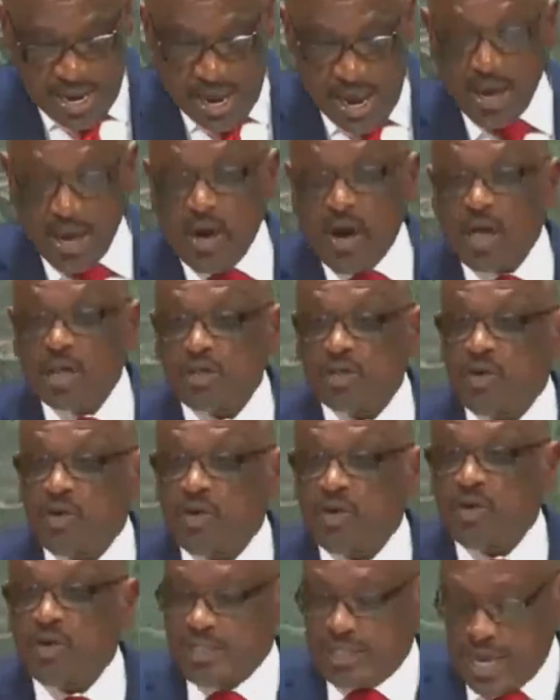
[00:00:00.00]
I also
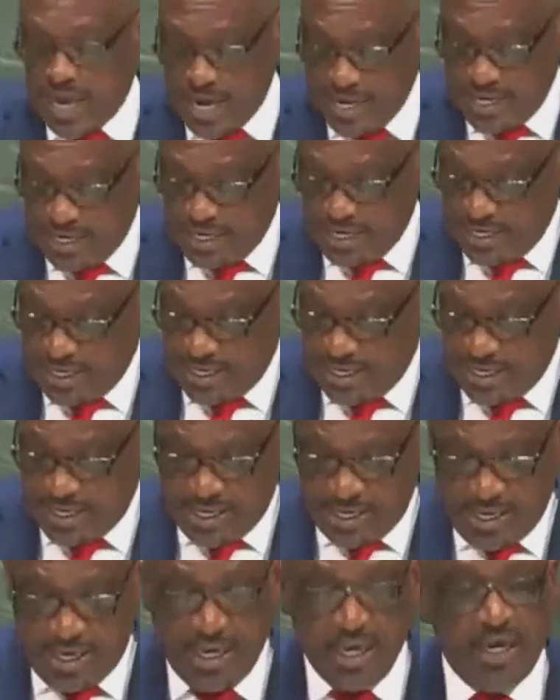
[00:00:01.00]
extend
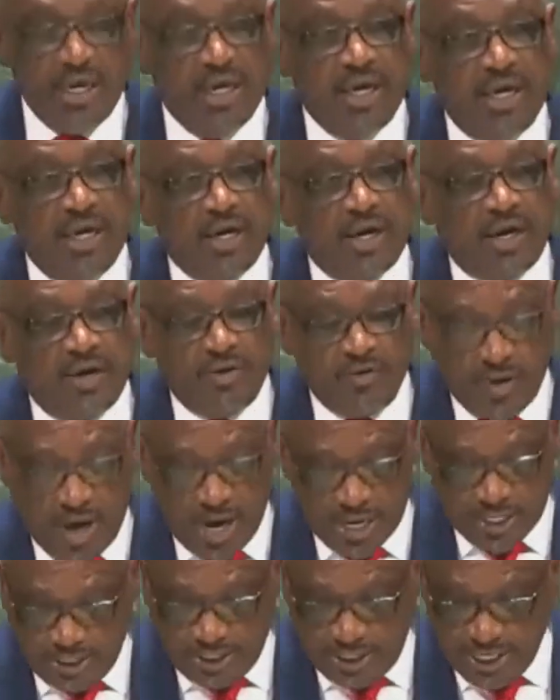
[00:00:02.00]

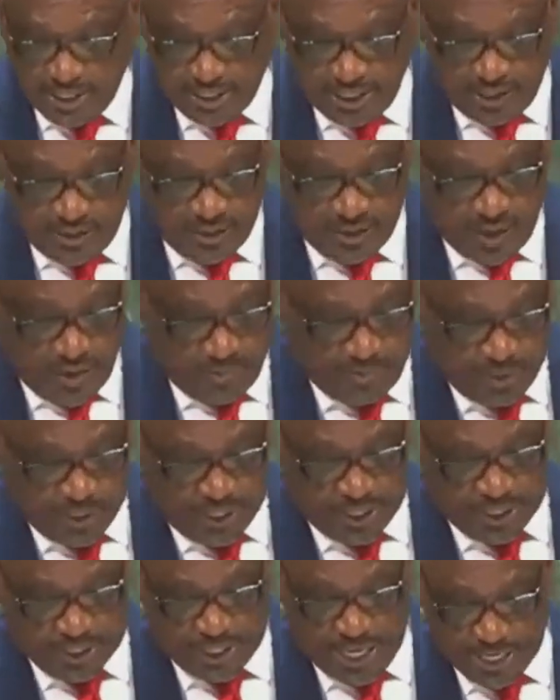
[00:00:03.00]
congratulations to your
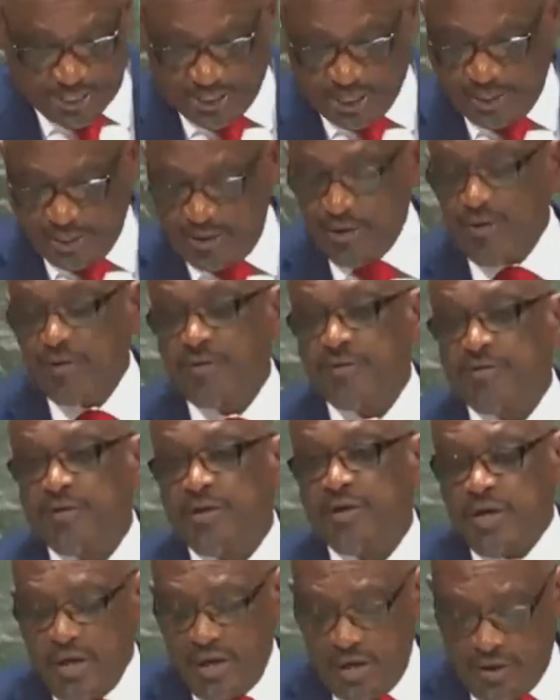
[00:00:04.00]
predecessor
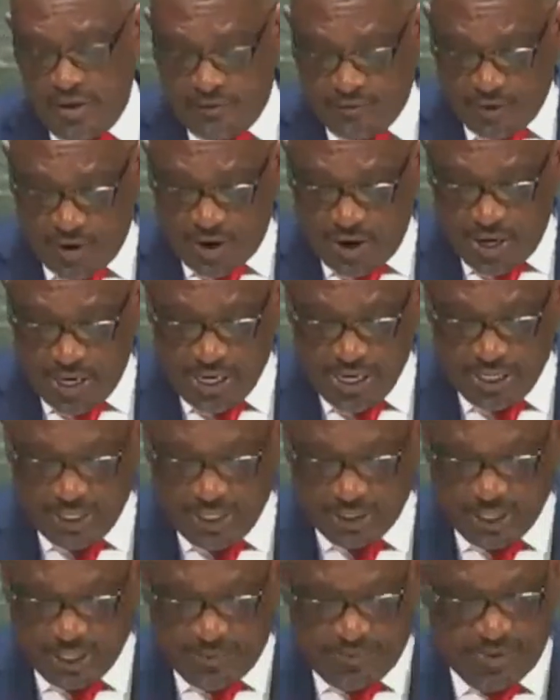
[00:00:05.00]
for her
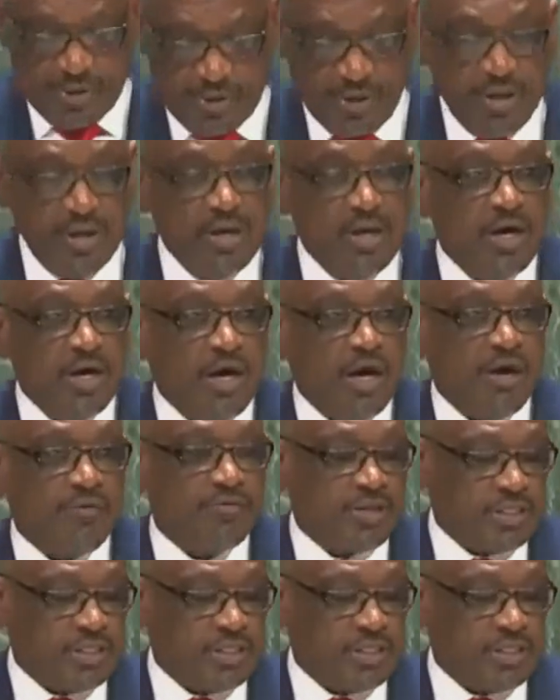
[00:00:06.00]
leadership of the